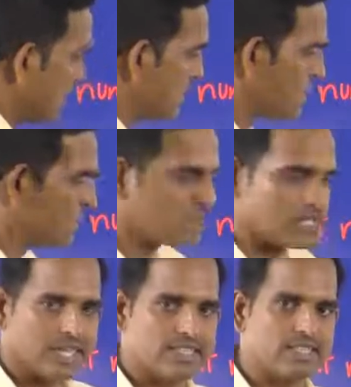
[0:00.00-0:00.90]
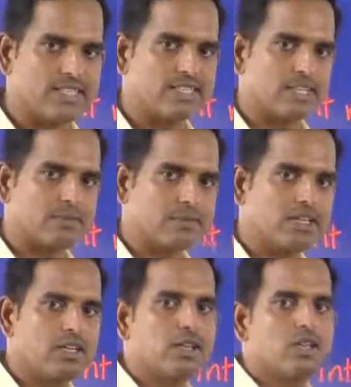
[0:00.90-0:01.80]
there is no size in this
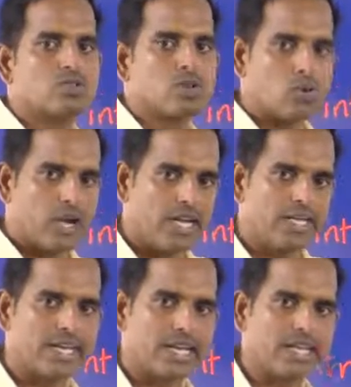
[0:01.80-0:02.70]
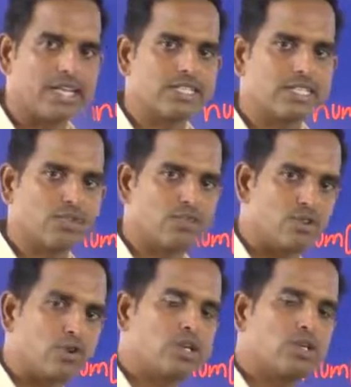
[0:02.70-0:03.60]
statement. So while declaration, if
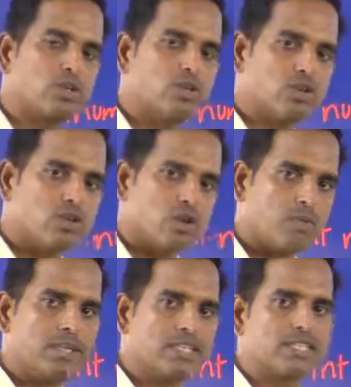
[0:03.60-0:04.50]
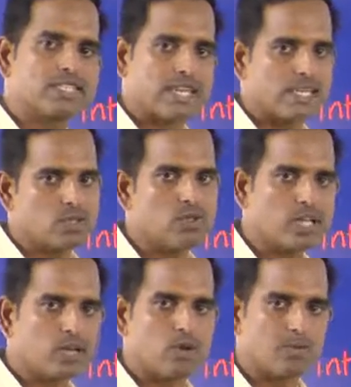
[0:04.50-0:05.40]
you want to omit the size, you
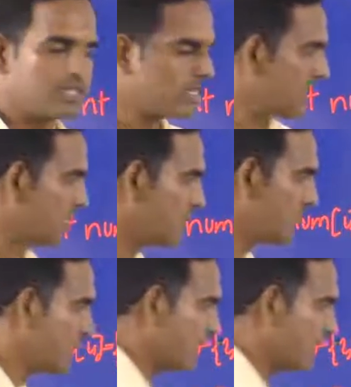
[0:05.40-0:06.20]
can omit. It will